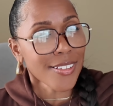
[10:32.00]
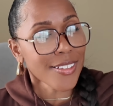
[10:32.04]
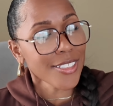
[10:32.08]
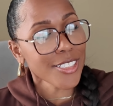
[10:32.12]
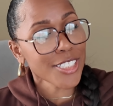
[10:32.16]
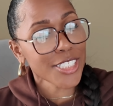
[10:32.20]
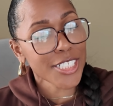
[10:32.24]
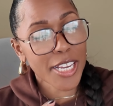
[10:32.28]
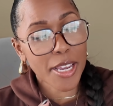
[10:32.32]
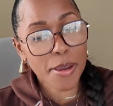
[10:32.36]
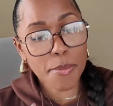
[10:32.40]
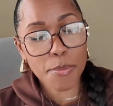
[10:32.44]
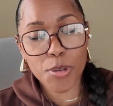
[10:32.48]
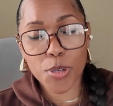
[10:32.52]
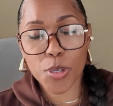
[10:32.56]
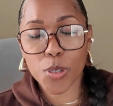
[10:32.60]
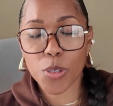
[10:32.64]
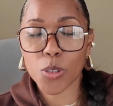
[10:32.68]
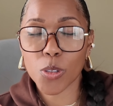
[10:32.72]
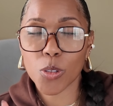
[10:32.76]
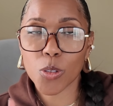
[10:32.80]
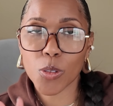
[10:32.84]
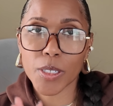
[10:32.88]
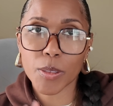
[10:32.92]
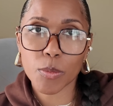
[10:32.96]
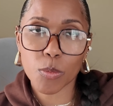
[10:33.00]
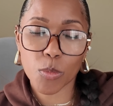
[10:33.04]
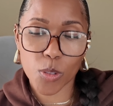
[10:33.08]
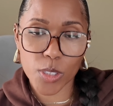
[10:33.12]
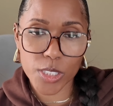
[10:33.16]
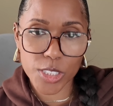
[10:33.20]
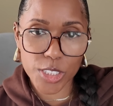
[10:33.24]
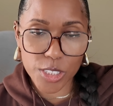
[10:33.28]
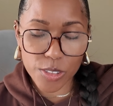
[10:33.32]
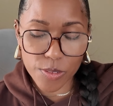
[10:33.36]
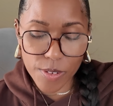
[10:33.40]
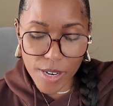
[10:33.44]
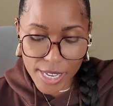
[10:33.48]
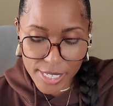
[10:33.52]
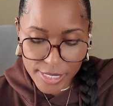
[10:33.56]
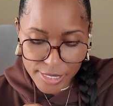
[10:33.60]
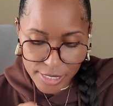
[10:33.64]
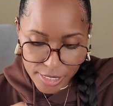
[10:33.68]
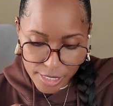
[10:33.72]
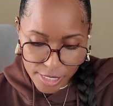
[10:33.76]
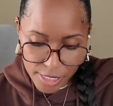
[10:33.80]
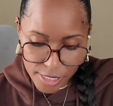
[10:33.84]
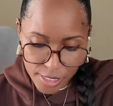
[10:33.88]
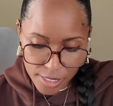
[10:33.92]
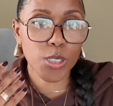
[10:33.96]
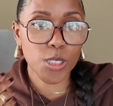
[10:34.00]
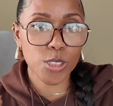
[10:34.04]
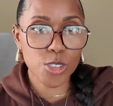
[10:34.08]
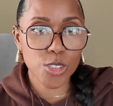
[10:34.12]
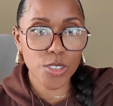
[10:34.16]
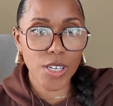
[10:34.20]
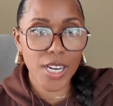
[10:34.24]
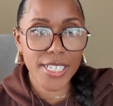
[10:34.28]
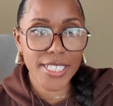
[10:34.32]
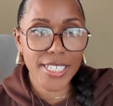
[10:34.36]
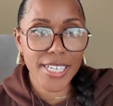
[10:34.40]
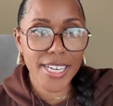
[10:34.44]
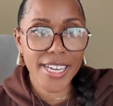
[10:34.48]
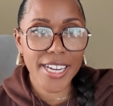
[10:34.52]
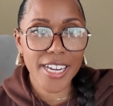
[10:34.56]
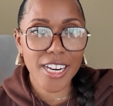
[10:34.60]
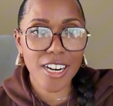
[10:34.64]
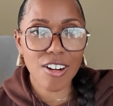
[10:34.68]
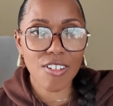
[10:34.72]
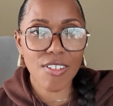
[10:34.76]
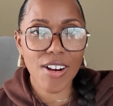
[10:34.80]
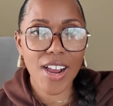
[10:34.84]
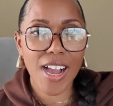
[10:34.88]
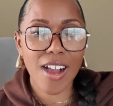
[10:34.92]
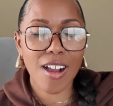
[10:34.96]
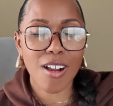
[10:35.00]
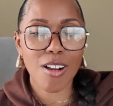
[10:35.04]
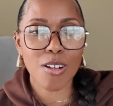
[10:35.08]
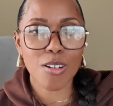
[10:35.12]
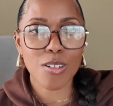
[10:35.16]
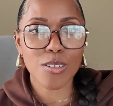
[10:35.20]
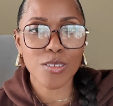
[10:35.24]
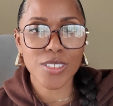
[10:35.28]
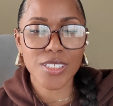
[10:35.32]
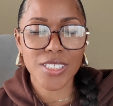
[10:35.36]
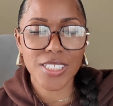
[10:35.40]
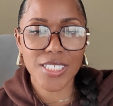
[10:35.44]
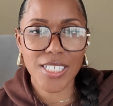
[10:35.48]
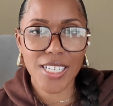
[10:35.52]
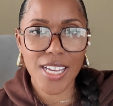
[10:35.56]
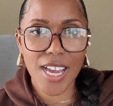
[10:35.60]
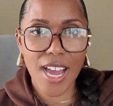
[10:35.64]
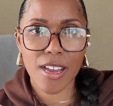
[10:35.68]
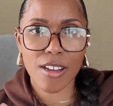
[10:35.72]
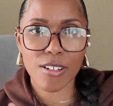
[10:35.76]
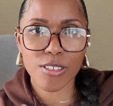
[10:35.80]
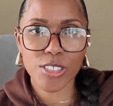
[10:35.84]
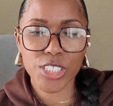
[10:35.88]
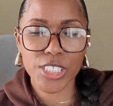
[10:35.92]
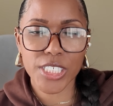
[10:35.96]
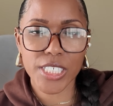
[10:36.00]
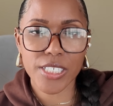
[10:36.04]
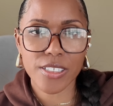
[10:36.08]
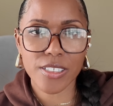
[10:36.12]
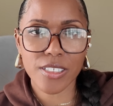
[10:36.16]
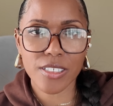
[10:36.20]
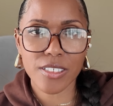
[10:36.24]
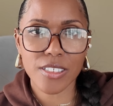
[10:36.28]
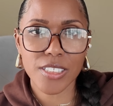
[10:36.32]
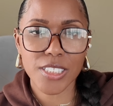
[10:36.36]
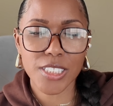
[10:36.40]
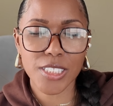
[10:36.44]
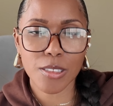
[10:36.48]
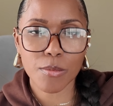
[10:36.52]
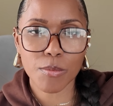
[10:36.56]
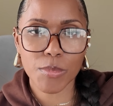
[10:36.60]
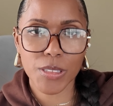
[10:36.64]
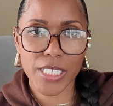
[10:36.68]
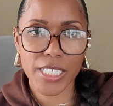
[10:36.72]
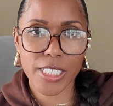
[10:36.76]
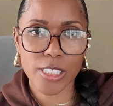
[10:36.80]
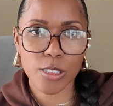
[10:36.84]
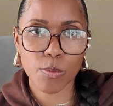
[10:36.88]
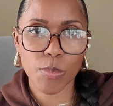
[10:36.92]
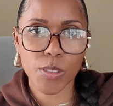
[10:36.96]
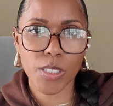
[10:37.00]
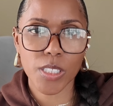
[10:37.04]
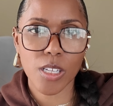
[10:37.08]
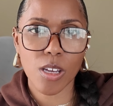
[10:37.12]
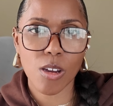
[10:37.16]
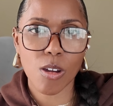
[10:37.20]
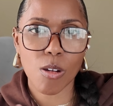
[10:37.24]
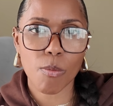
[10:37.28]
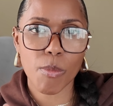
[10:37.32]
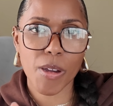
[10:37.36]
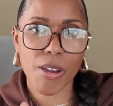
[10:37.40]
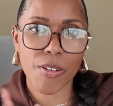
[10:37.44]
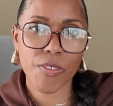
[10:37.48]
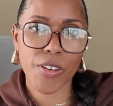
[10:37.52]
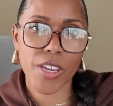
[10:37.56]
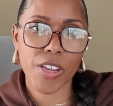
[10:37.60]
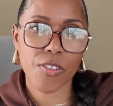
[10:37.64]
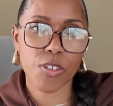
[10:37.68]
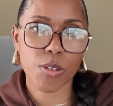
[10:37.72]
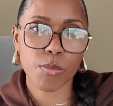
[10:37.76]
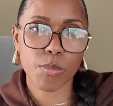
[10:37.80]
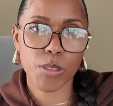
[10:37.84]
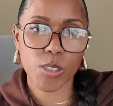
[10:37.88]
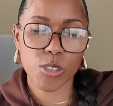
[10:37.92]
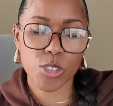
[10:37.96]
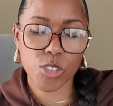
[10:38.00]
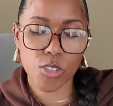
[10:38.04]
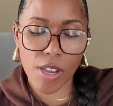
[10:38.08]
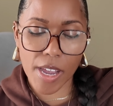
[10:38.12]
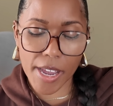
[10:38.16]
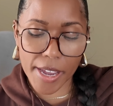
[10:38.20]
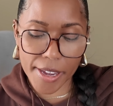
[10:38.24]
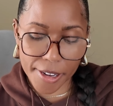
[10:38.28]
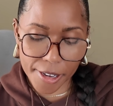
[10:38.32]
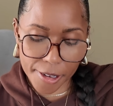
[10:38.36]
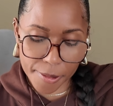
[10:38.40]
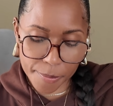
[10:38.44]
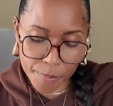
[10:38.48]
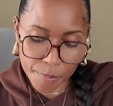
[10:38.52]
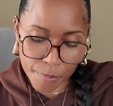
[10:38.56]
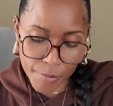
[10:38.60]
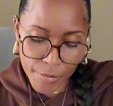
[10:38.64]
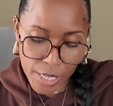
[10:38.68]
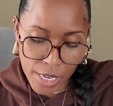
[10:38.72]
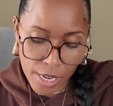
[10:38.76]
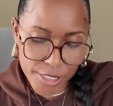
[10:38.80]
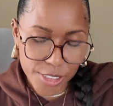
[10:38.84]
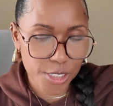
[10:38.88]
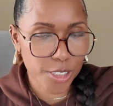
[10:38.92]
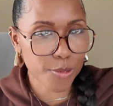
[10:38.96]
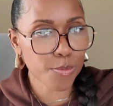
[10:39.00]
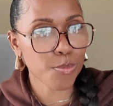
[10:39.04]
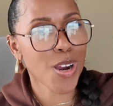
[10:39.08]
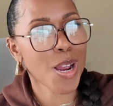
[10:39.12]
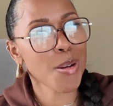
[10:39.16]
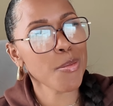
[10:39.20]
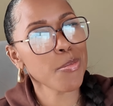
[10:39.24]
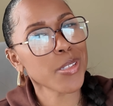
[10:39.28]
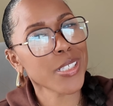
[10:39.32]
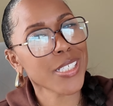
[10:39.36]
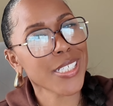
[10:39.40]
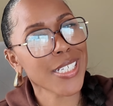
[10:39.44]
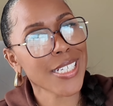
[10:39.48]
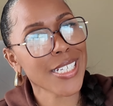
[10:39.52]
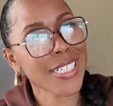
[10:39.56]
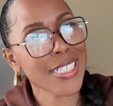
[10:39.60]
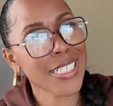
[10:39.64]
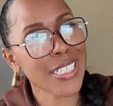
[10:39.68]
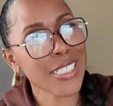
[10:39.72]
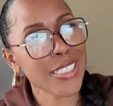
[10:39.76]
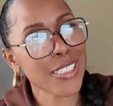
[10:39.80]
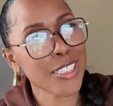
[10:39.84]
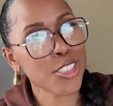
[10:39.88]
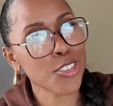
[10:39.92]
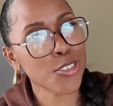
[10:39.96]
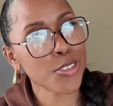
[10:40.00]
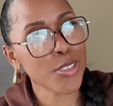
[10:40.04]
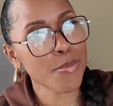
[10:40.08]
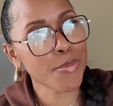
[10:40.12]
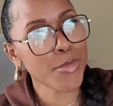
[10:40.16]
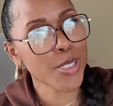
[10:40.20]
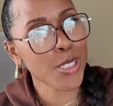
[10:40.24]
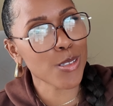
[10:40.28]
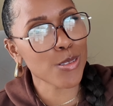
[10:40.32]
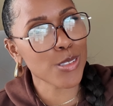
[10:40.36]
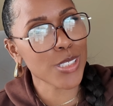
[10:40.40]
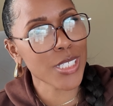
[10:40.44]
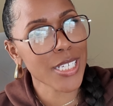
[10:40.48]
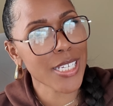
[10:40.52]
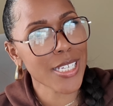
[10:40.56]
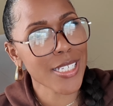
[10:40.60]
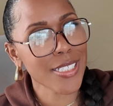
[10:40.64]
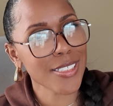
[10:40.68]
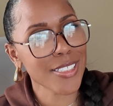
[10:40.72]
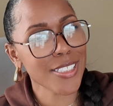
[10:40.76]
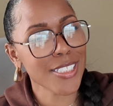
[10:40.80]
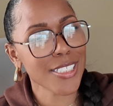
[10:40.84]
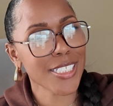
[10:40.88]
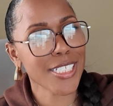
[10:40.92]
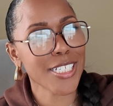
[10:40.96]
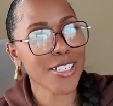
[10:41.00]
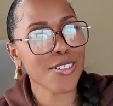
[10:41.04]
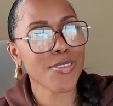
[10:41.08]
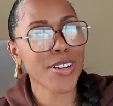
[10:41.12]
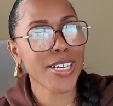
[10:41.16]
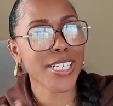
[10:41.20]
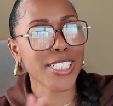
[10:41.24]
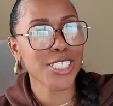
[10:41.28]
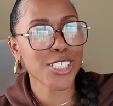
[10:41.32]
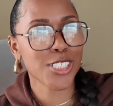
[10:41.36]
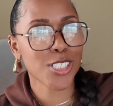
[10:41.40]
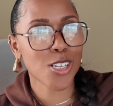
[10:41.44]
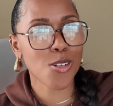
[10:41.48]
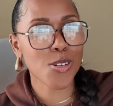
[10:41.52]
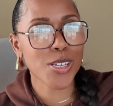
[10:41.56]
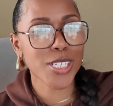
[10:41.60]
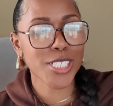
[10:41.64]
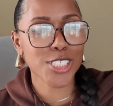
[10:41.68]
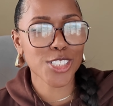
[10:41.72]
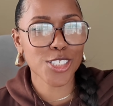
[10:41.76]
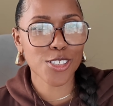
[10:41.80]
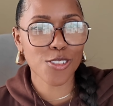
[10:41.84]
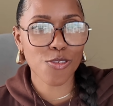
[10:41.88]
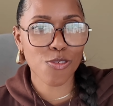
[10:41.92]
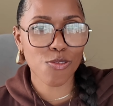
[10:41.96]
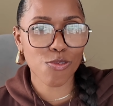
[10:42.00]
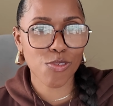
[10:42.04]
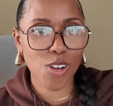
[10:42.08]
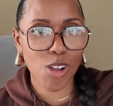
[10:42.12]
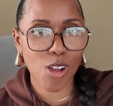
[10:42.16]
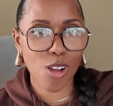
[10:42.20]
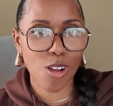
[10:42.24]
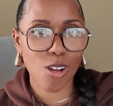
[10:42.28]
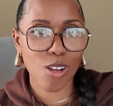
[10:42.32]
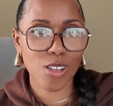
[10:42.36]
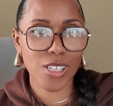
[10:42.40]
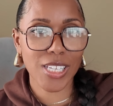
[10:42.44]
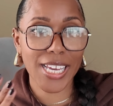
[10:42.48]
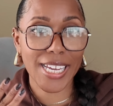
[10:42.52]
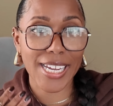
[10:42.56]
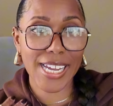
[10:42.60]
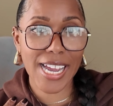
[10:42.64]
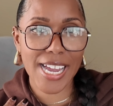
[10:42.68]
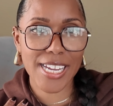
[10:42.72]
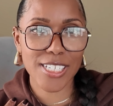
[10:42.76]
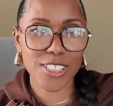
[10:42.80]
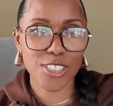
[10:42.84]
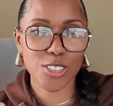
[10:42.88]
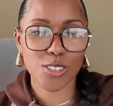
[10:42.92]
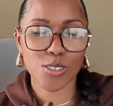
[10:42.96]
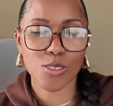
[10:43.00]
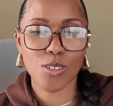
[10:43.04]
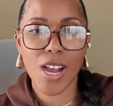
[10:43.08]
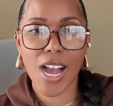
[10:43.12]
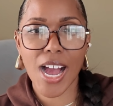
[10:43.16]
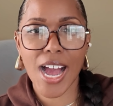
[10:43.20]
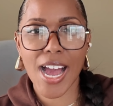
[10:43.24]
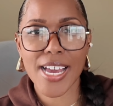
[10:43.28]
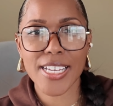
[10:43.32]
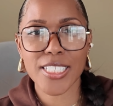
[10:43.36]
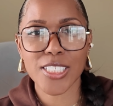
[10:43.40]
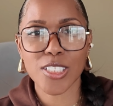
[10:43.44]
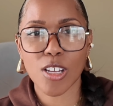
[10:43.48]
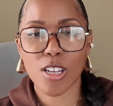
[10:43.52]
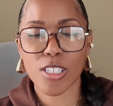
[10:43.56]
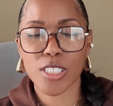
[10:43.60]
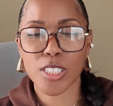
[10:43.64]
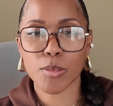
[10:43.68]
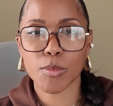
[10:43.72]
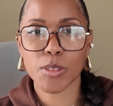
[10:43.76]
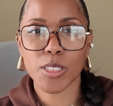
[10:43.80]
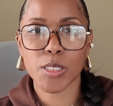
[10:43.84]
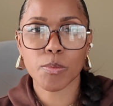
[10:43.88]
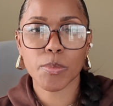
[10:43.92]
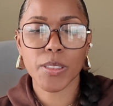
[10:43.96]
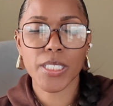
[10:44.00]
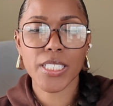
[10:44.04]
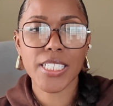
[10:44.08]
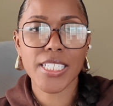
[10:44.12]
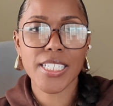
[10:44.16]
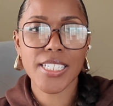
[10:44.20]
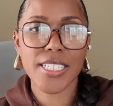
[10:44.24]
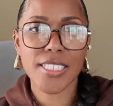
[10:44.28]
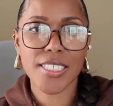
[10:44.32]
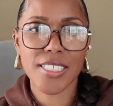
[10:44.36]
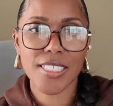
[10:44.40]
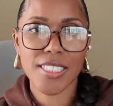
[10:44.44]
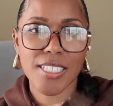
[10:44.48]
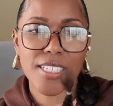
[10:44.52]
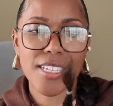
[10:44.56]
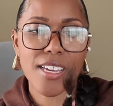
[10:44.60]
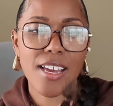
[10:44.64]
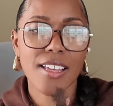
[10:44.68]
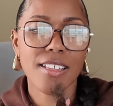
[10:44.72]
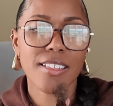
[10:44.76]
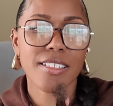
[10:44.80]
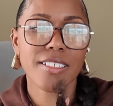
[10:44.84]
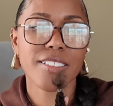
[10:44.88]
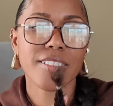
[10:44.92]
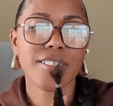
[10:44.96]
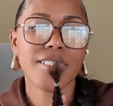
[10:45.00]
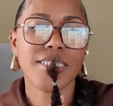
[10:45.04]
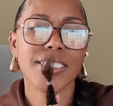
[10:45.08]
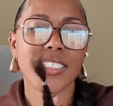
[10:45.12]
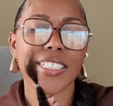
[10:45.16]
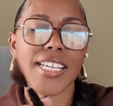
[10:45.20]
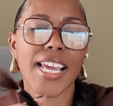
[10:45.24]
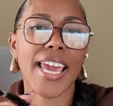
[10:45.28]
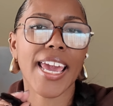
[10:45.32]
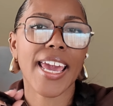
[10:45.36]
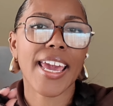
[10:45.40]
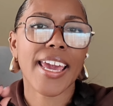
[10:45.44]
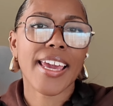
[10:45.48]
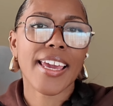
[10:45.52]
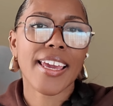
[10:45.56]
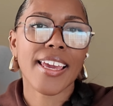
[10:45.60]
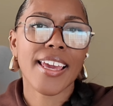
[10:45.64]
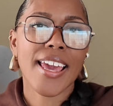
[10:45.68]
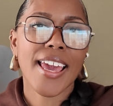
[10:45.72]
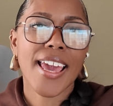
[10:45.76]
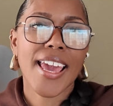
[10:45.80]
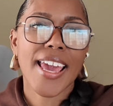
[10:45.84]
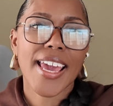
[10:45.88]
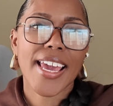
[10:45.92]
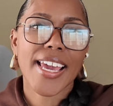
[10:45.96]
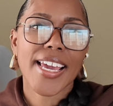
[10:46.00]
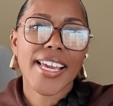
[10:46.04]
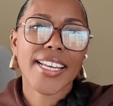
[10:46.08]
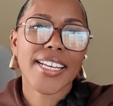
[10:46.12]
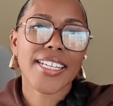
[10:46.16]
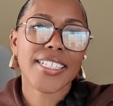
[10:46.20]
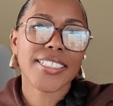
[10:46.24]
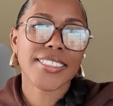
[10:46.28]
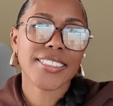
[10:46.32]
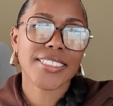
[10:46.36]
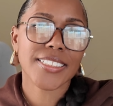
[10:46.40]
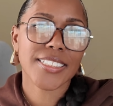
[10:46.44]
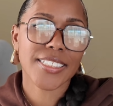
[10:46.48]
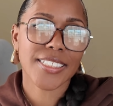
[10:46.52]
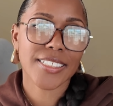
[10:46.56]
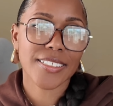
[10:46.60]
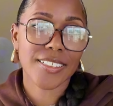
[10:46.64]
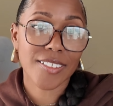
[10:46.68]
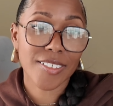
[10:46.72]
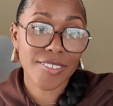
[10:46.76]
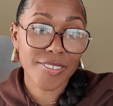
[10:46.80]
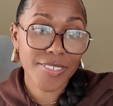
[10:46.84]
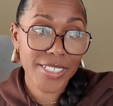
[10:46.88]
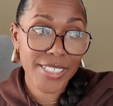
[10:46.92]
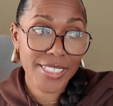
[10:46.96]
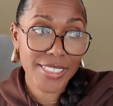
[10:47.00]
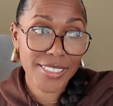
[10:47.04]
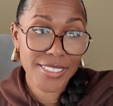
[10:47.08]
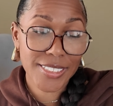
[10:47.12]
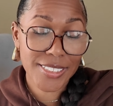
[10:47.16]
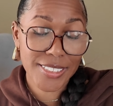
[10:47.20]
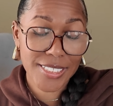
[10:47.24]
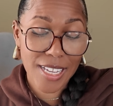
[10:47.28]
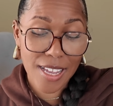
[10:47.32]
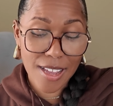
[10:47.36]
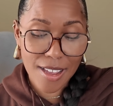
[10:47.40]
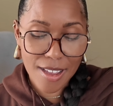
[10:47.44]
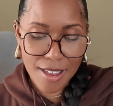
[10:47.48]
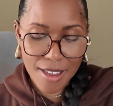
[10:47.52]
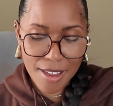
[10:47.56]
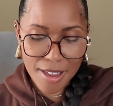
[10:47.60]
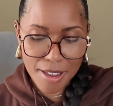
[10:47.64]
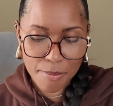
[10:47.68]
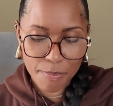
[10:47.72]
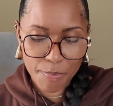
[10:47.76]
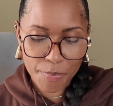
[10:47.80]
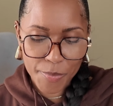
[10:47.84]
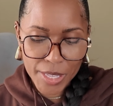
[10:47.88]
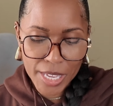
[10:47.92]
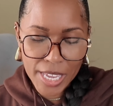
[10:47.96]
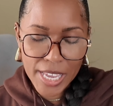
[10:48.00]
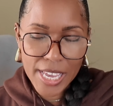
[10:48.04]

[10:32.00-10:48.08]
the shampoo and moisturizing, blow dry your hair out. And I'll share some links below my favorite blow dryer. But you're probably gonna need to trim those ends to get ready to go into fall like I do. I saw some split ends the other day and I said, all right, it's time.